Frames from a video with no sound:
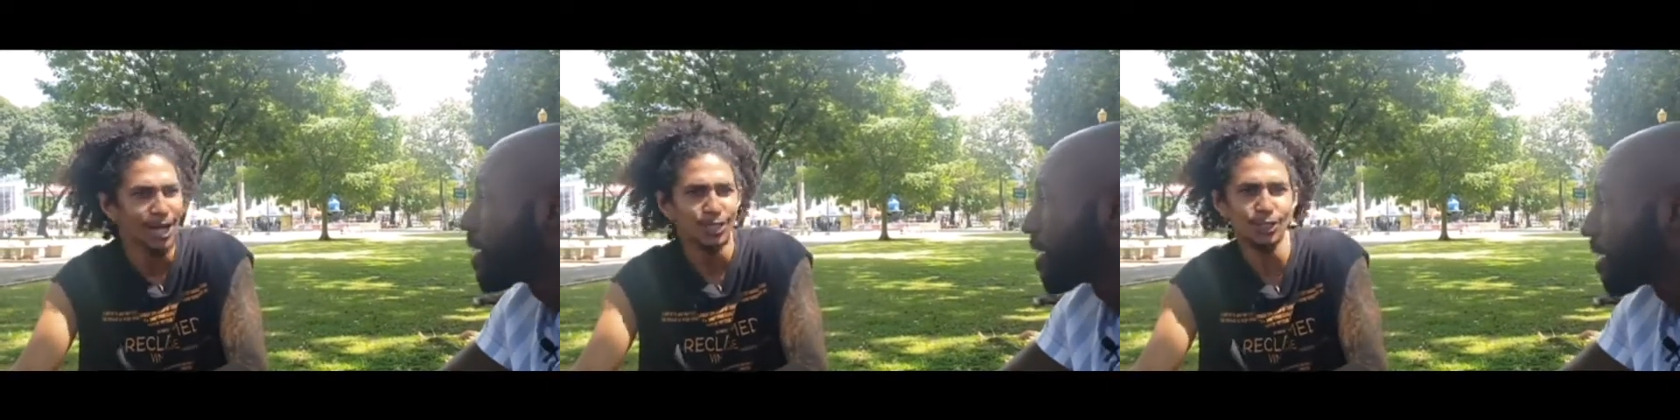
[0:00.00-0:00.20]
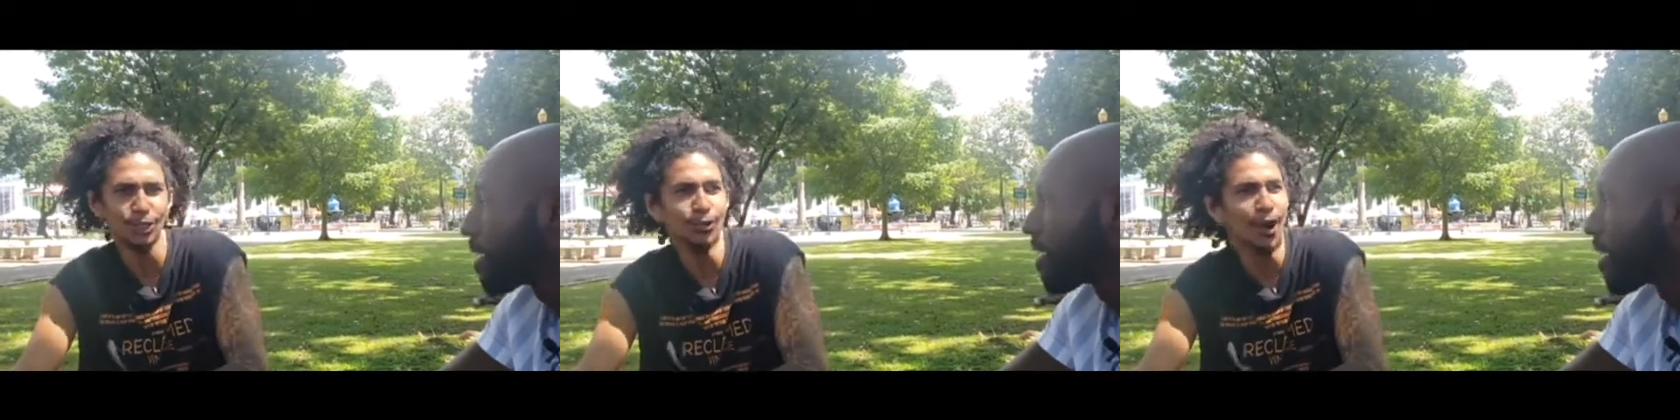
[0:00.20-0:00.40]

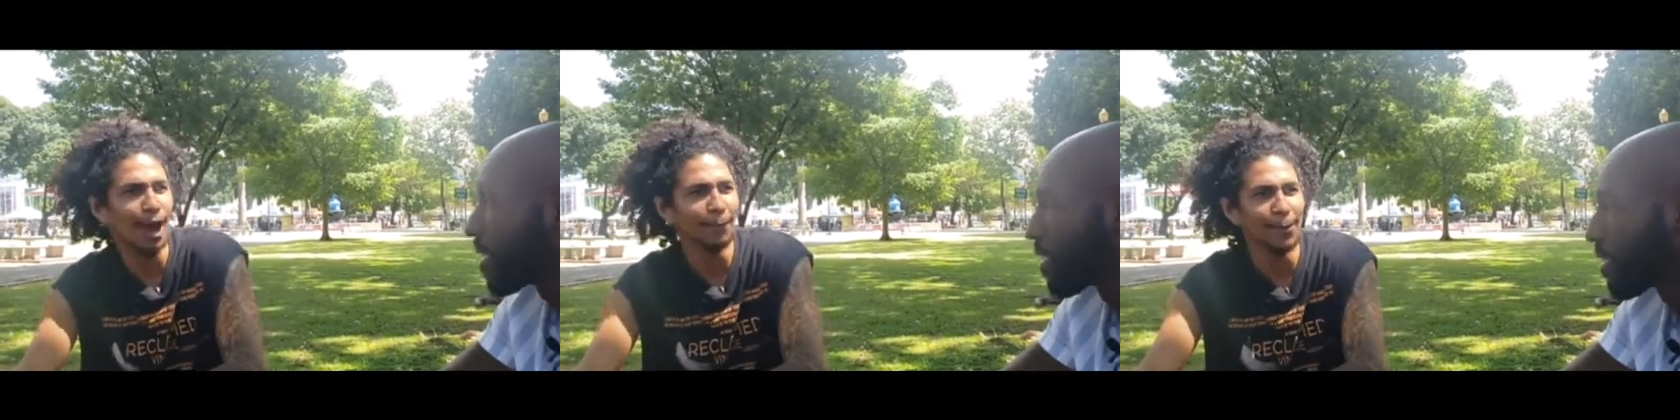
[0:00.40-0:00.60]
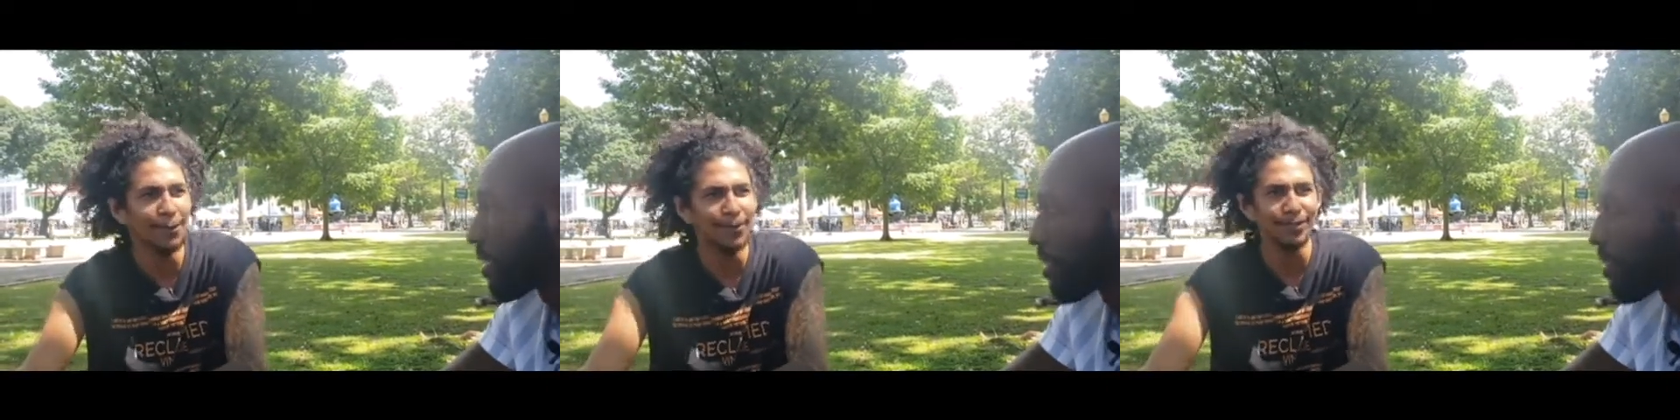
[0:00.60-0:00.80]
So you
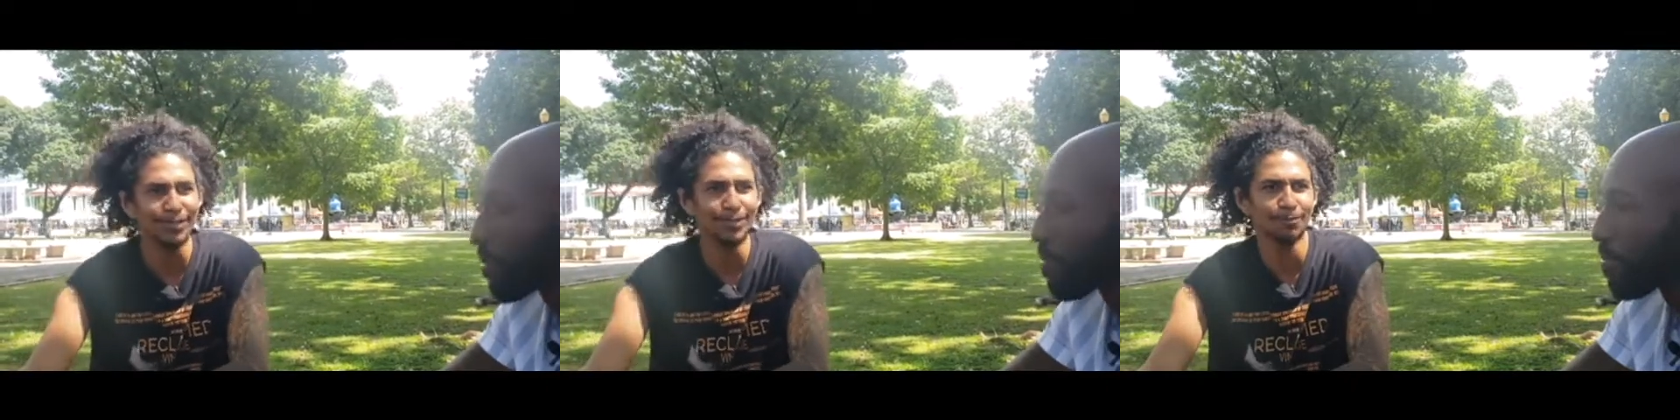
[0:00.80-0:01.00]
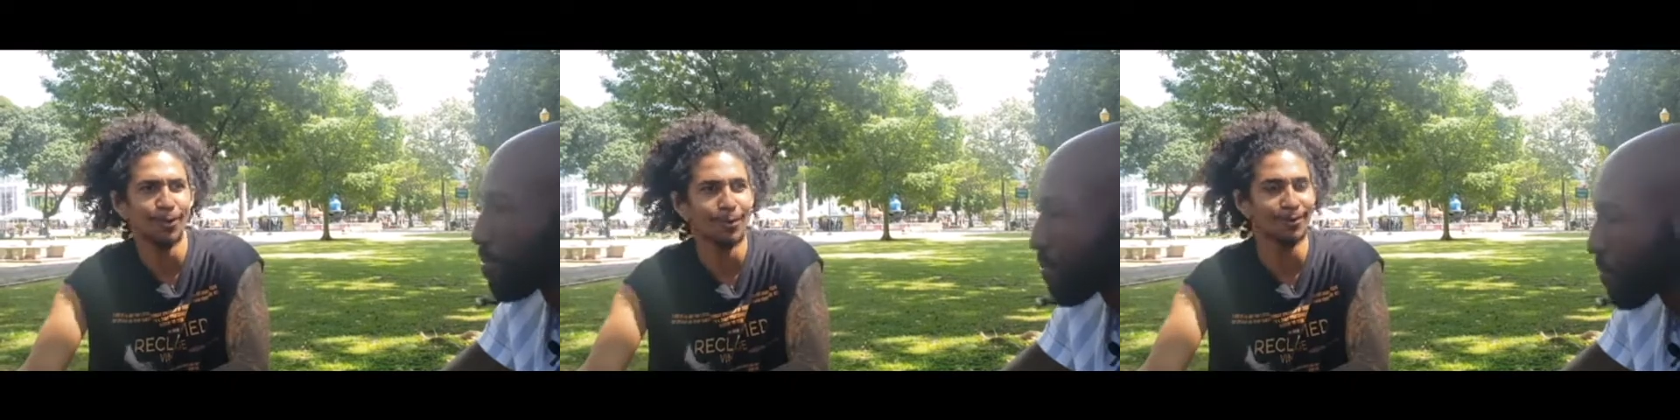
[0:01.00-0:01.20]
have people
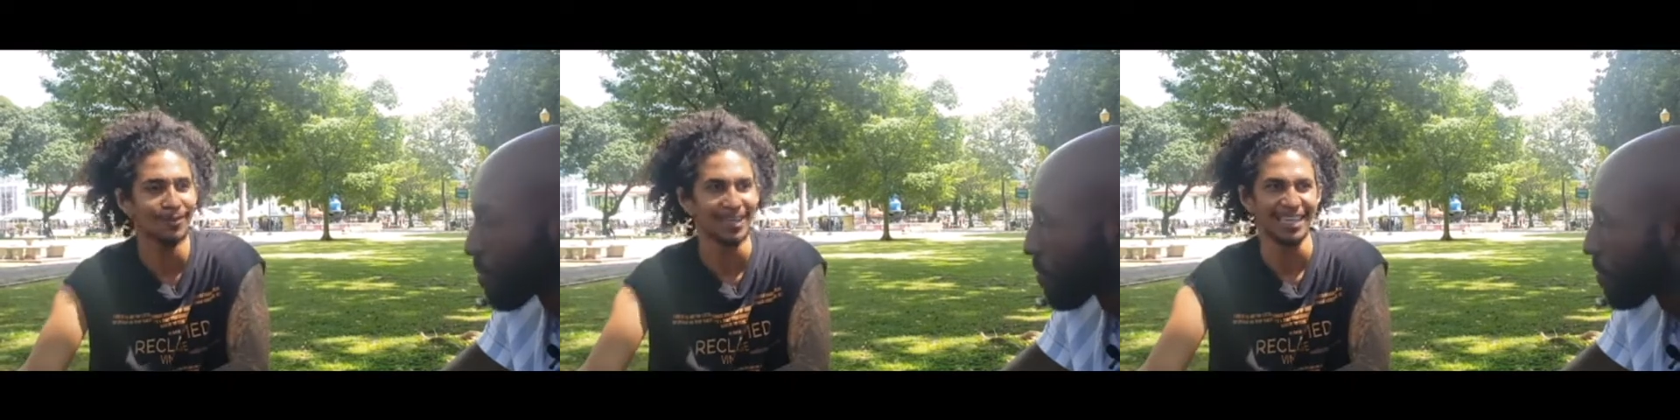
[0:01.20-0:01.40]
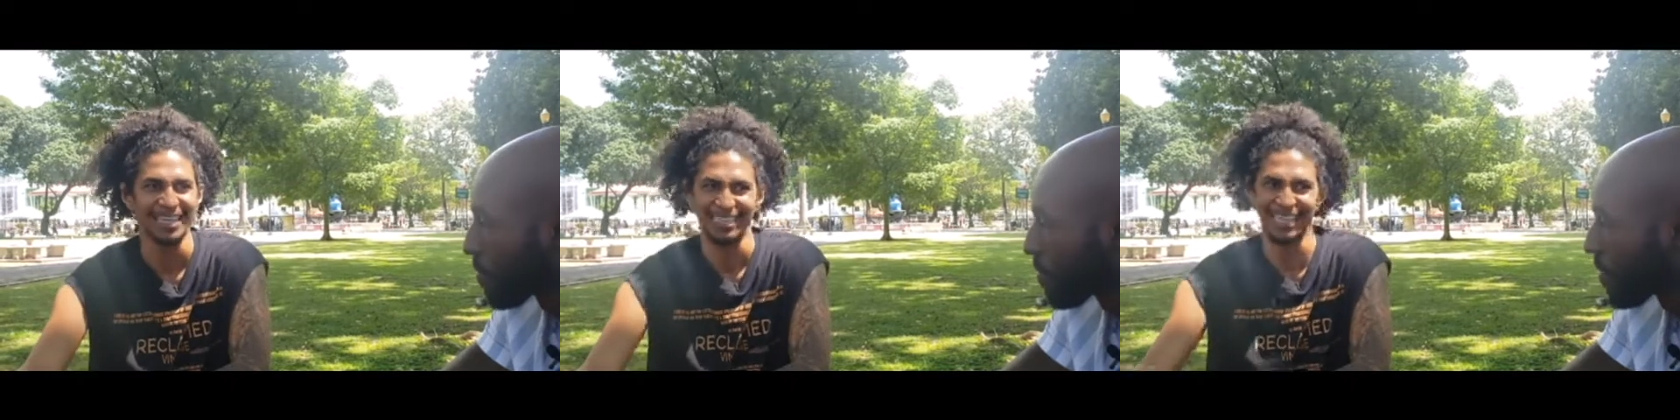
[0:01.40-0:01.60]
just put,
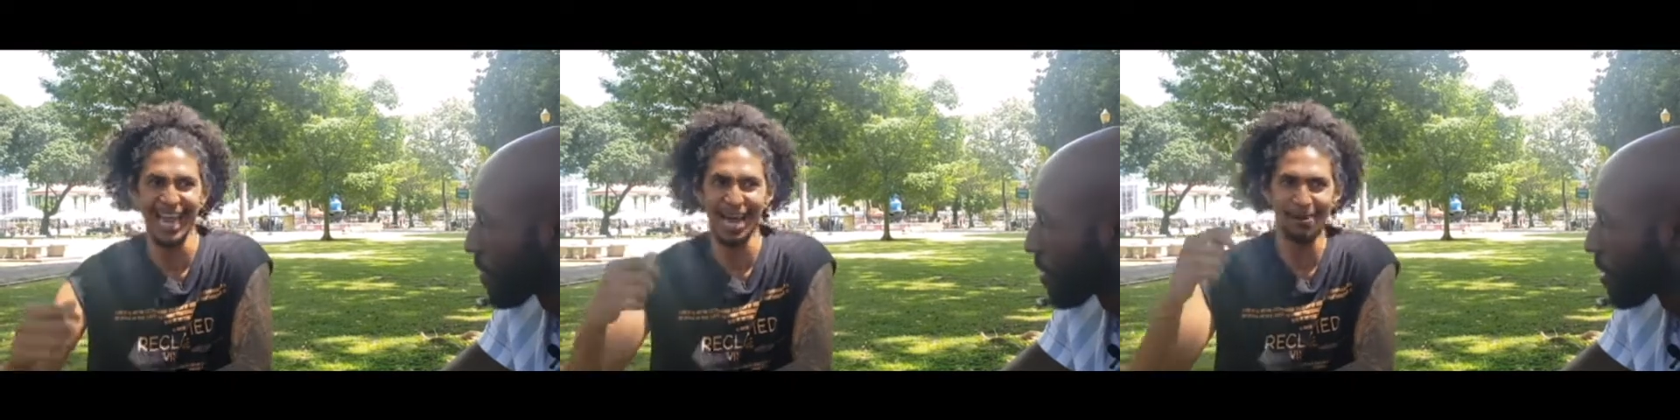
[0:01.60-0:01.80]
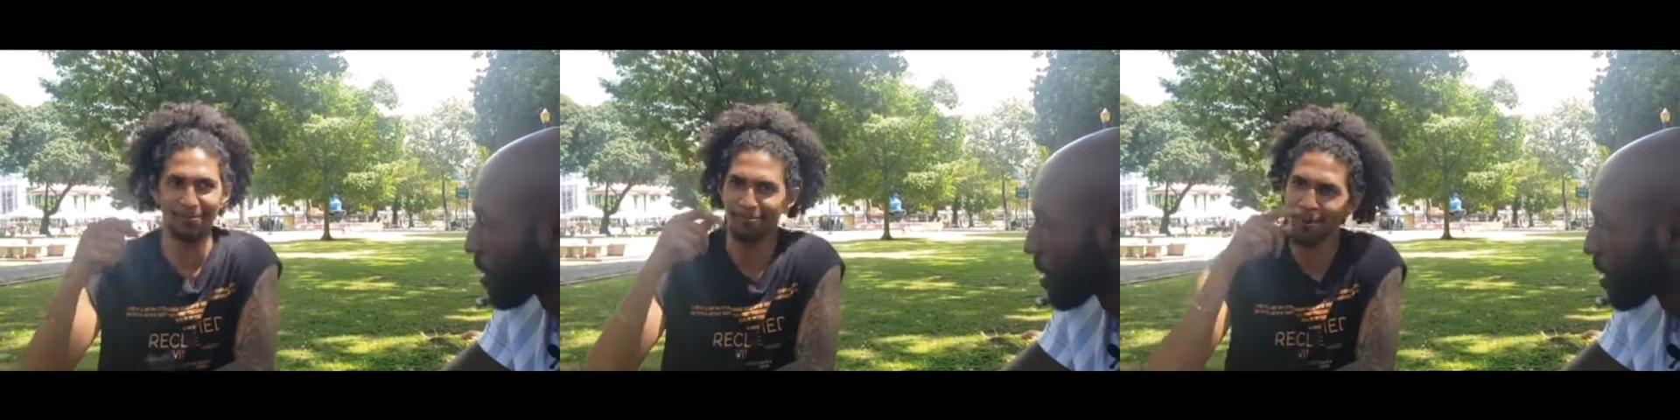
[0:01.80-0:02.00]

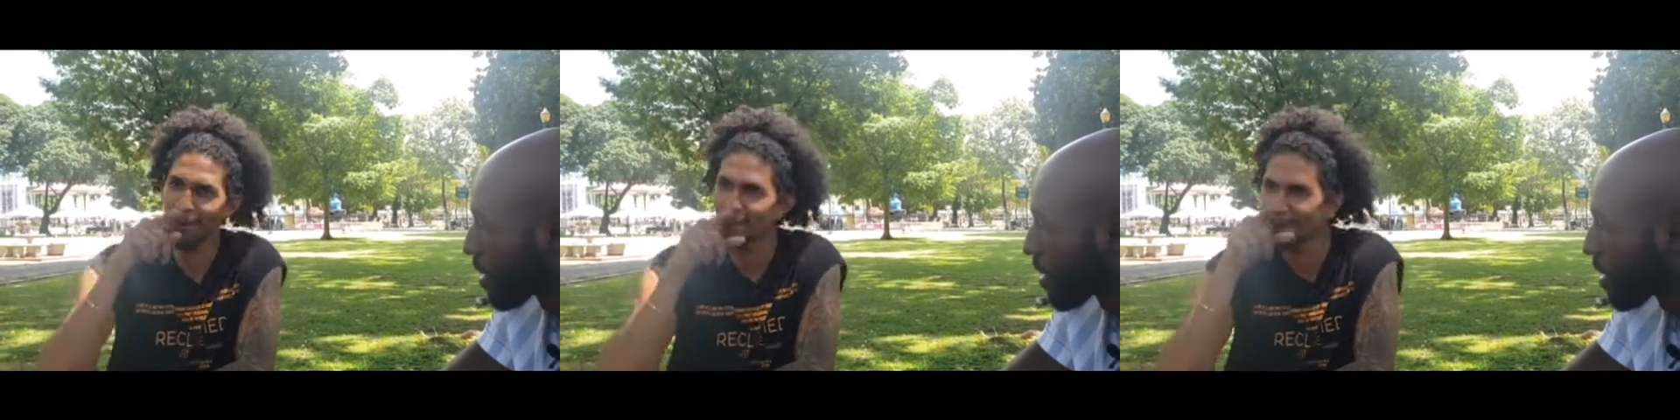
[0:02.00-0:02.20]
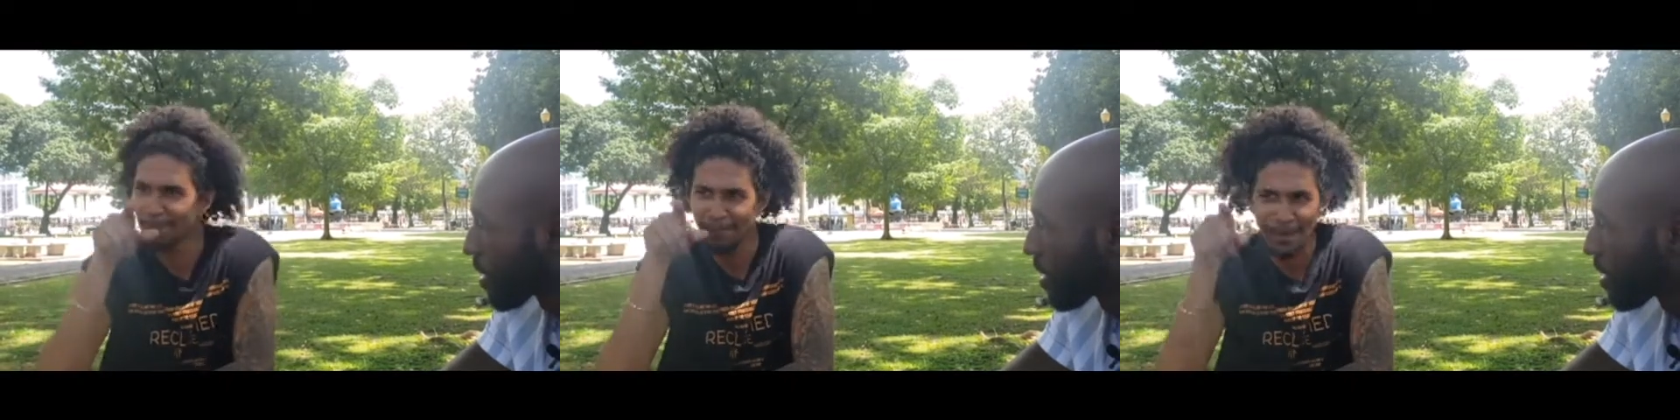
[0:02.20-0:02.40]

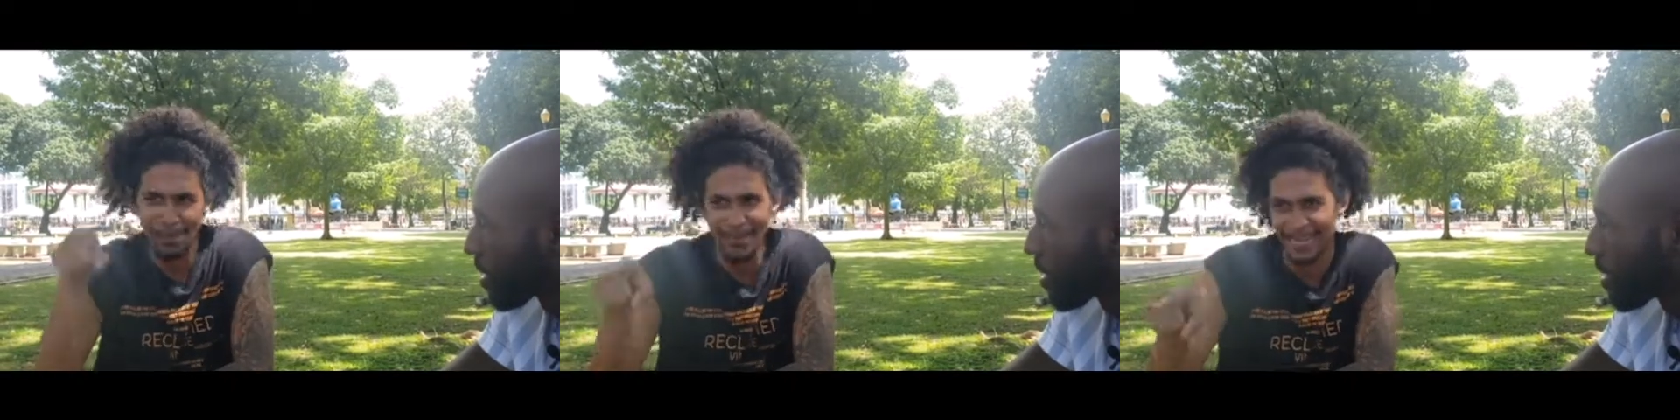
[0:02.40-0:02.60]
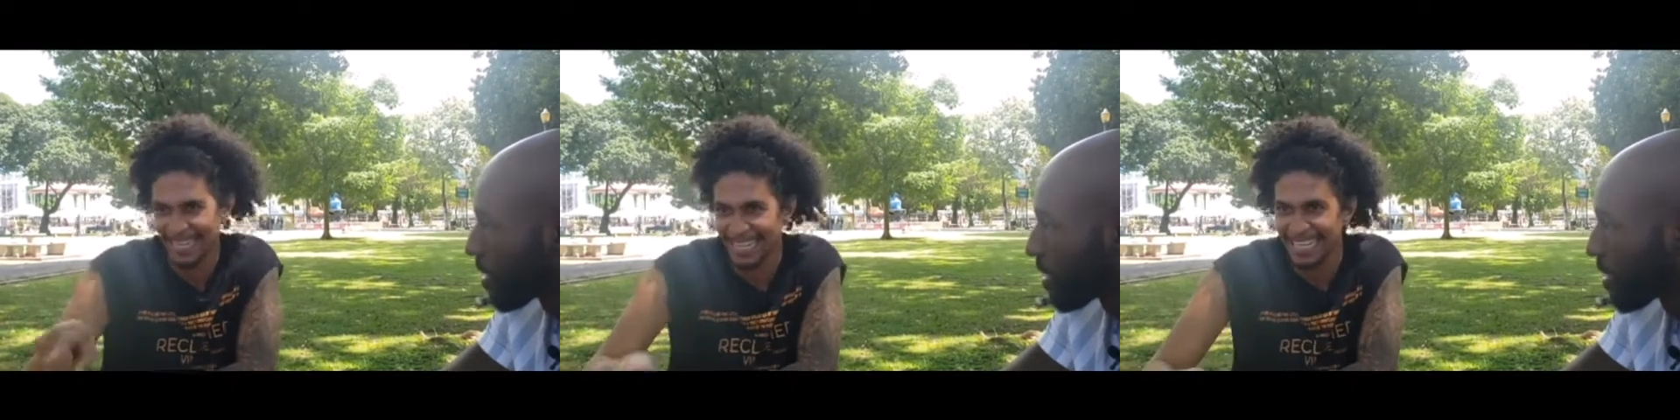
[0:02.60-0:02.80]

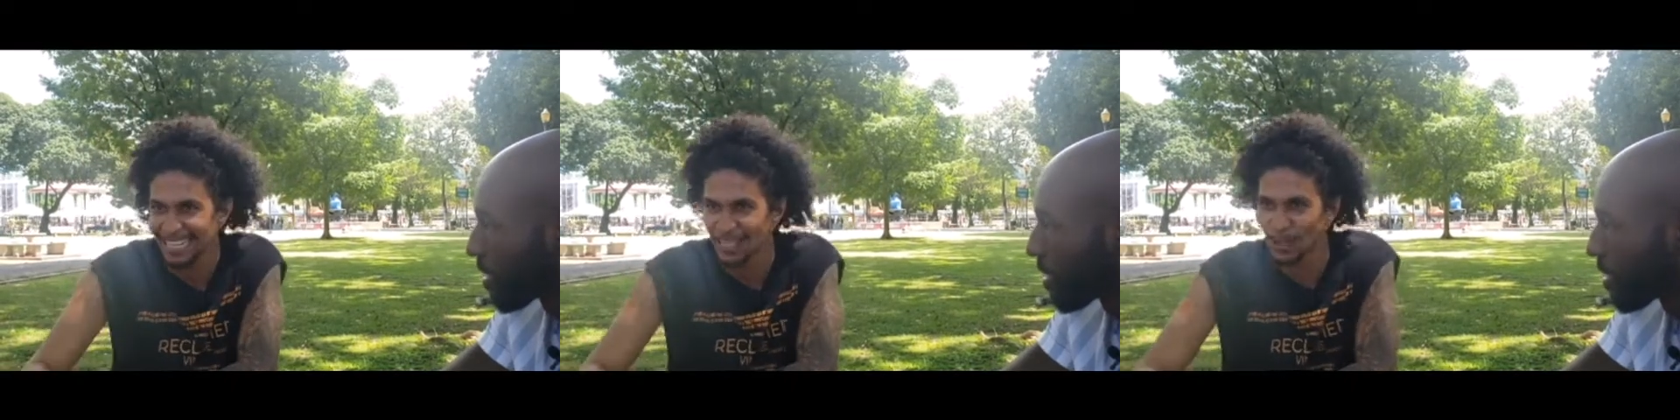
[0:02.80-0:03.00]
PBE,